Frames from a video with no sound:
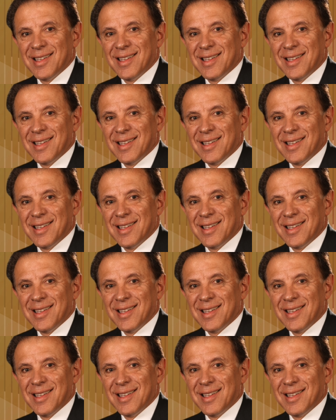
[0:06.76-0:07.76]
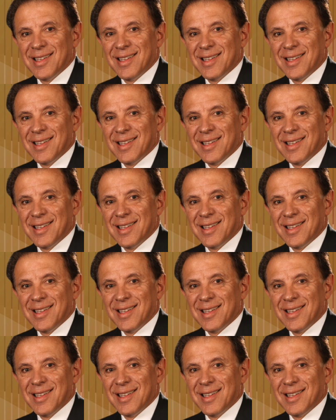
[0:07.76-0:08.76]

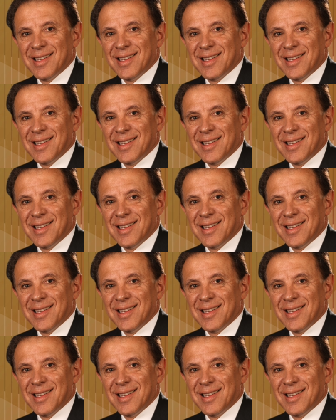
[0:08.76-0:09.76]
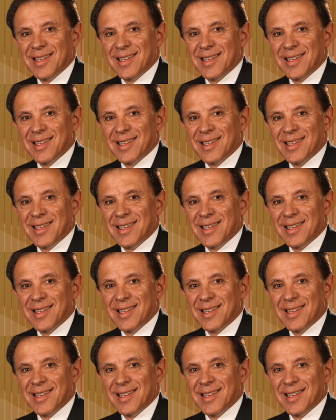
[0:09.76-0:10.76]

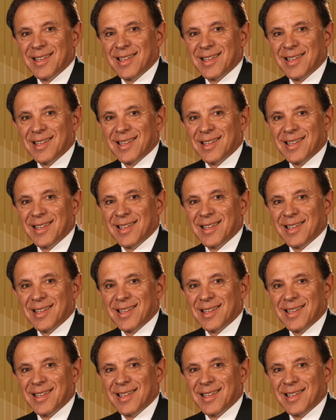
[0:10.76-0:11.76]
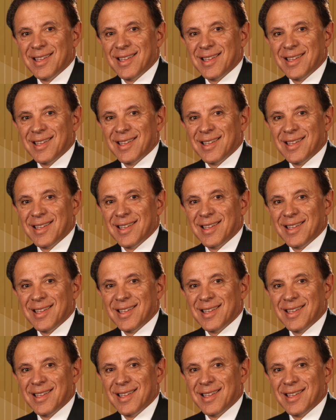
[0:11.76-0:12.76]

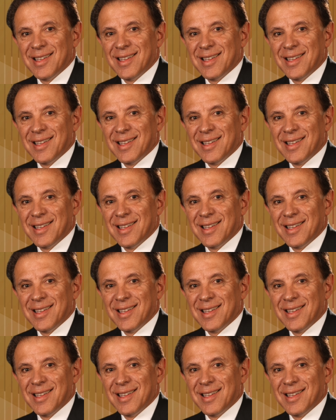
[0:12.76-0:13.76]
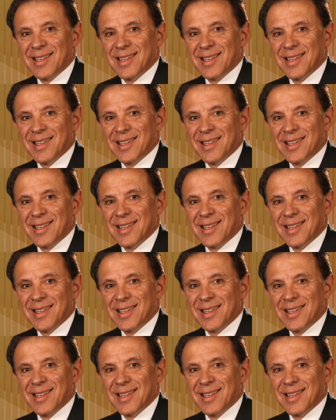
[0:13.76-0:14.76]
This is a still picture; no speech is visible.